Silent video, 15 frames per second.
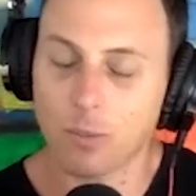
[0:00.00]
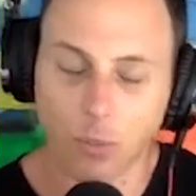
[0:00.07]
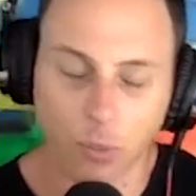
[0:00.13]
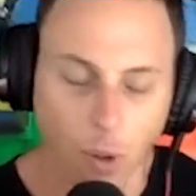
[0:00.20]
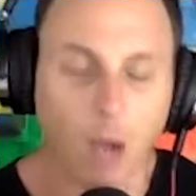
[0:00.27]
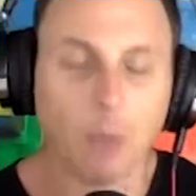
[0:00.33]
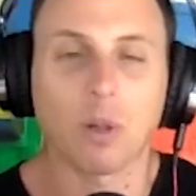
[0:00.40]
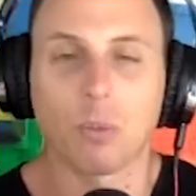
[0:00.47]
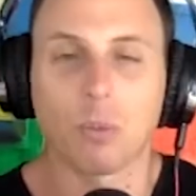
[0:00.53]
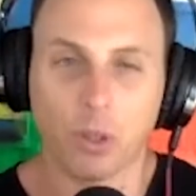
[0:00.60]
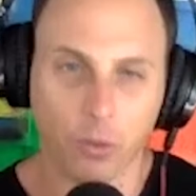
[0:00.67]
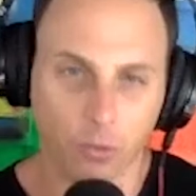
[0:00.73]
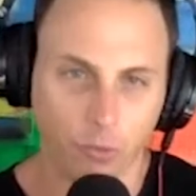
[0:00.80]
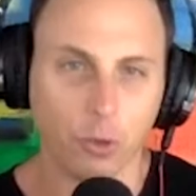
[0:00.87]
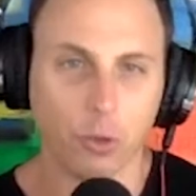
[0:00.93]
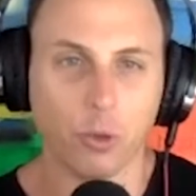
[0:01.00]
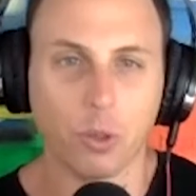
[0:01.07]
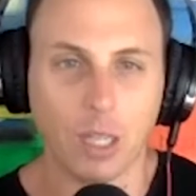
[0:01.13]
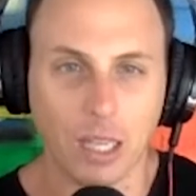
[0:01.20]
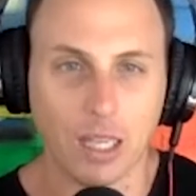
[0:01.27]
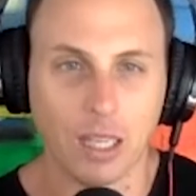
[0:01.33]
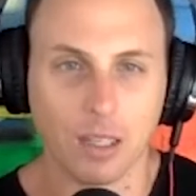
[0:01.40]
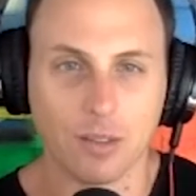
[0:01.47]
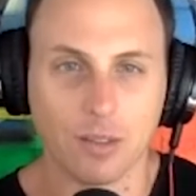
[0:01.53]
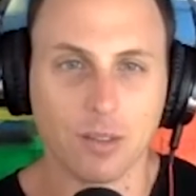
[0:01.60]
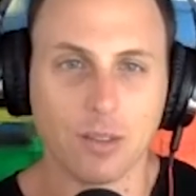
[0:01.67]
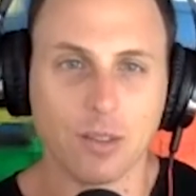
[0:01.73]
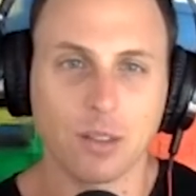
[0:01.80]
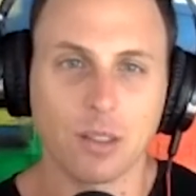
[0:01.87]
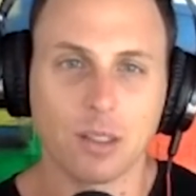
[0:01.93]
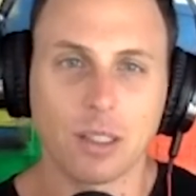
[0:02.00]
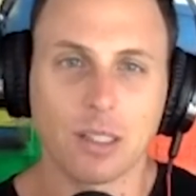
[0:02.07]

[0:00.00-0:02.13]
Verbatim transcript: problem with food is?